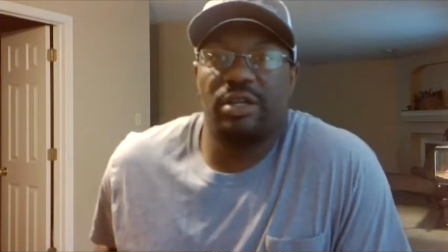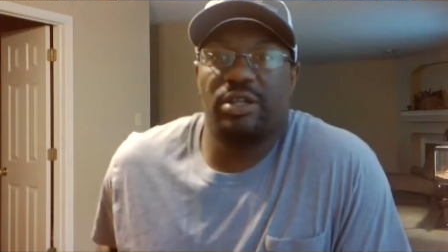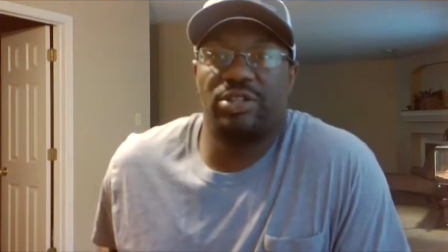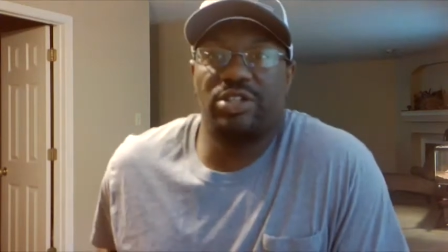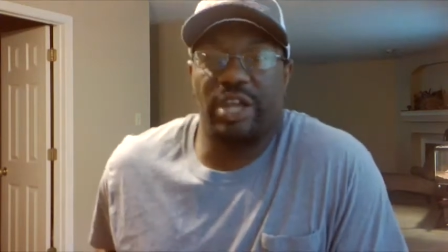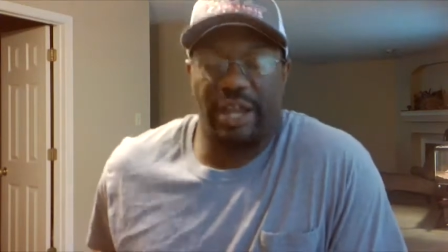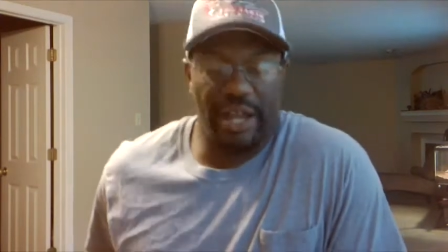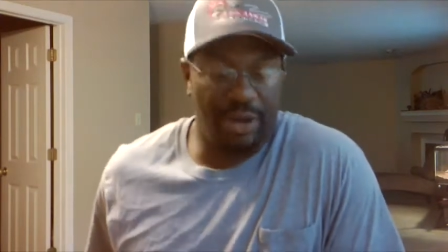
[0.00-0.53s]

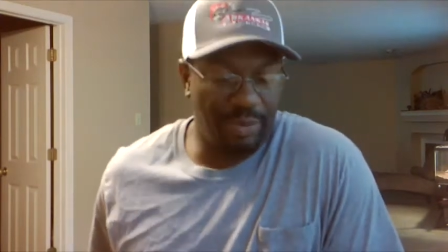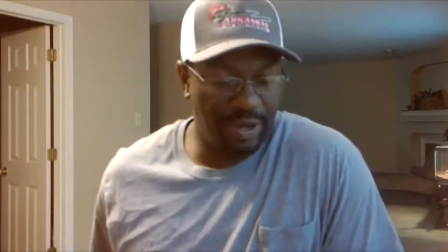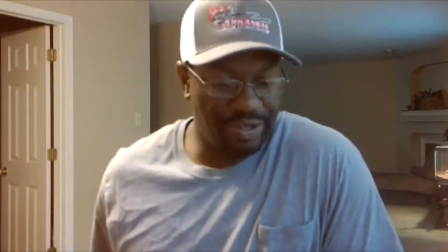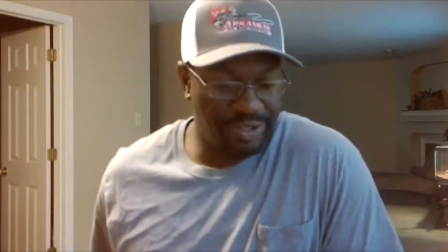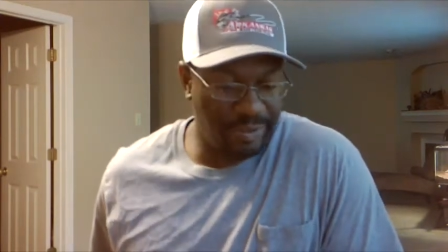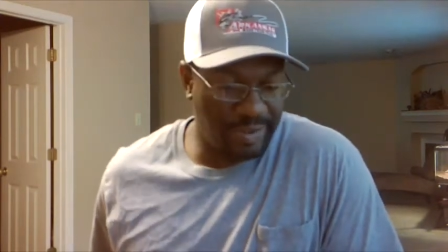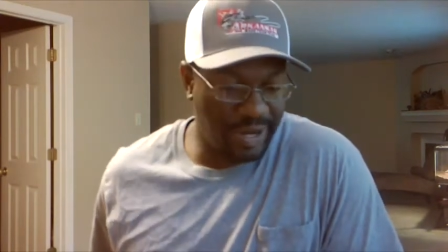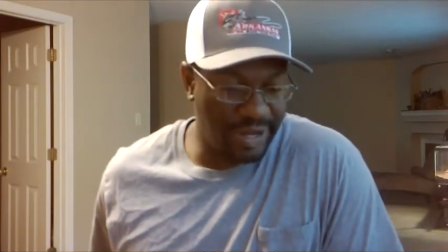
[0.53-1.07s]
check out
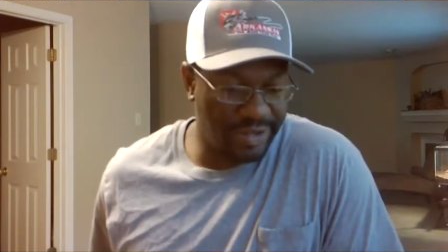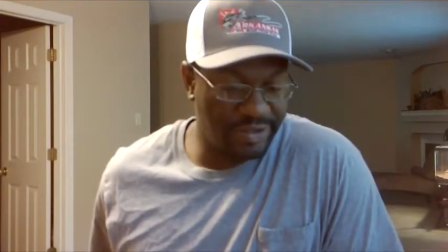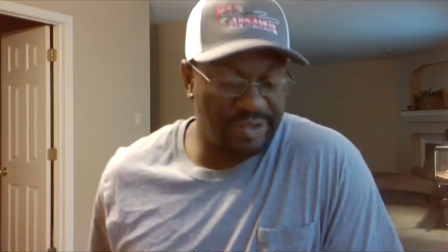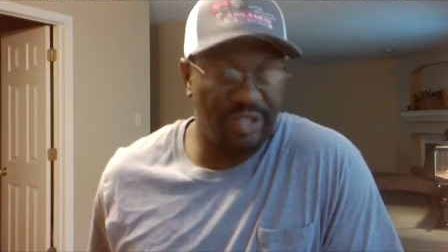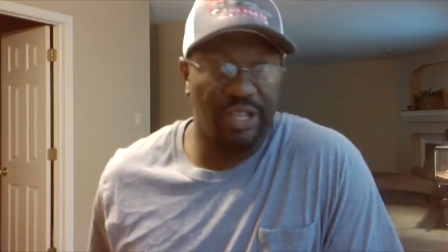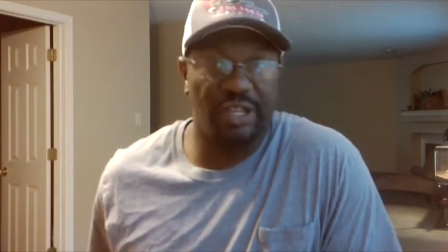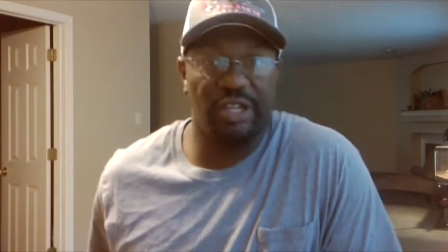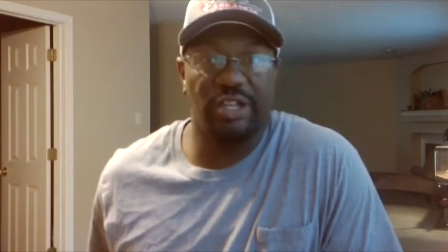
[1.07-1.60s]
Monster Bass,
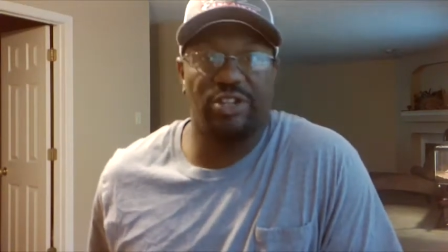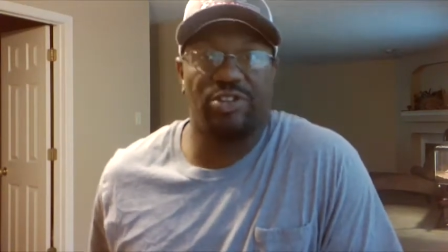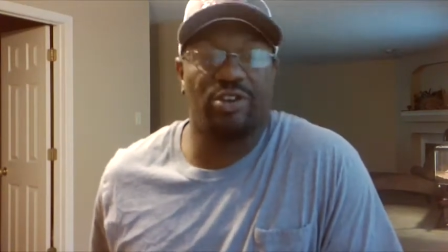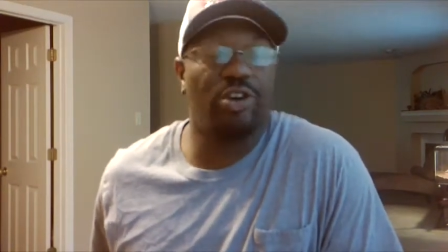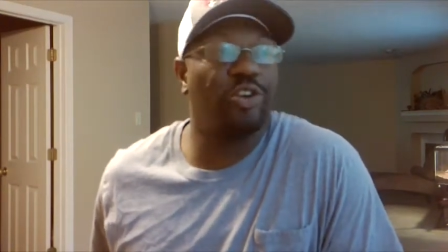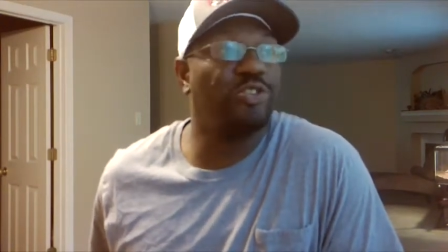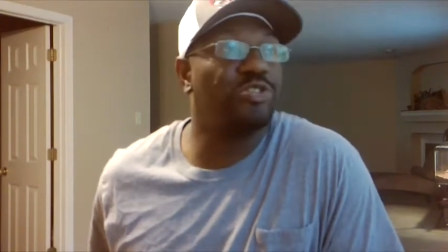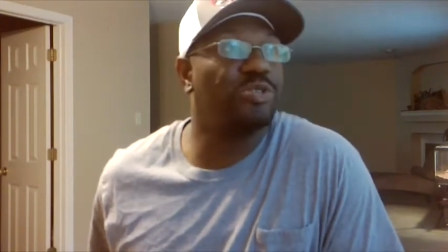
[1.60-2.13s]
get your
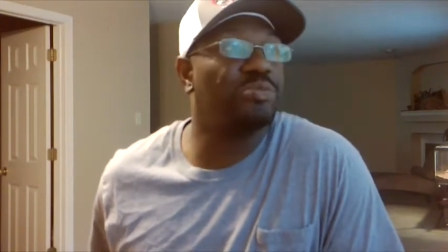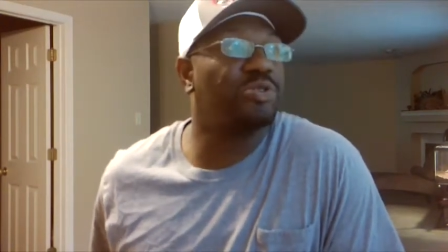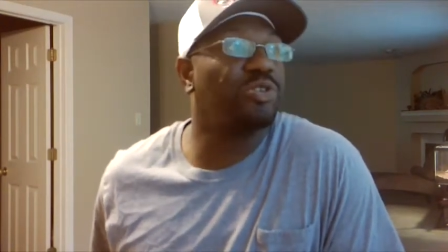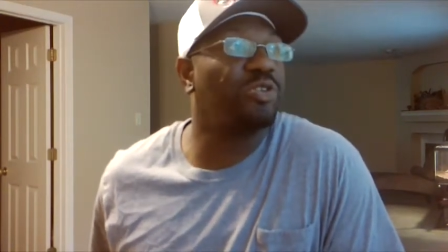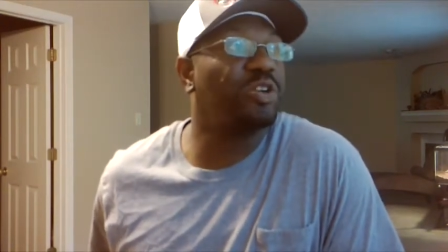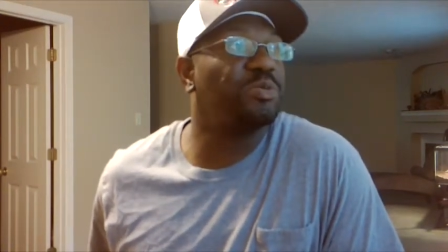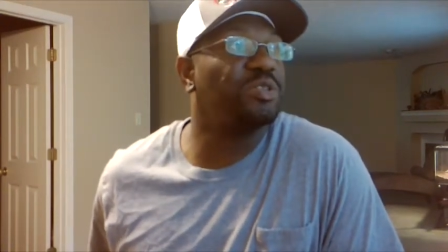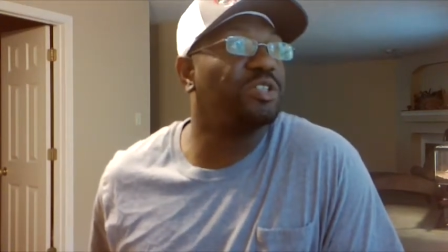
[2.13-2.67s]
own
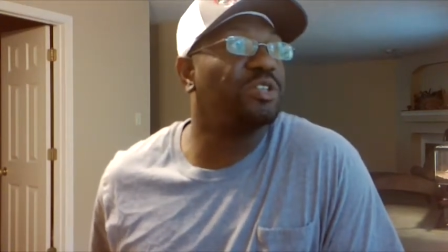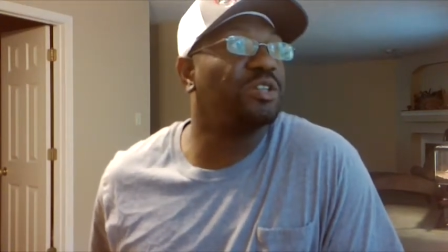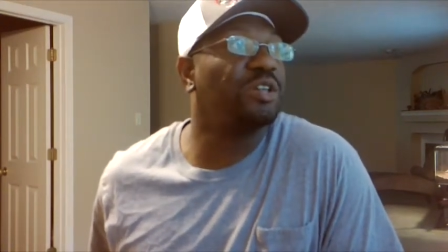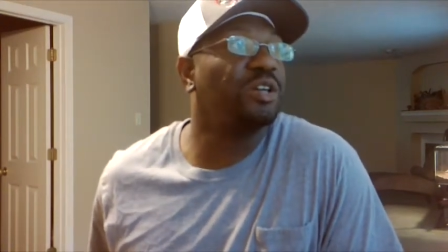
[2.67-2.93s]
subscription.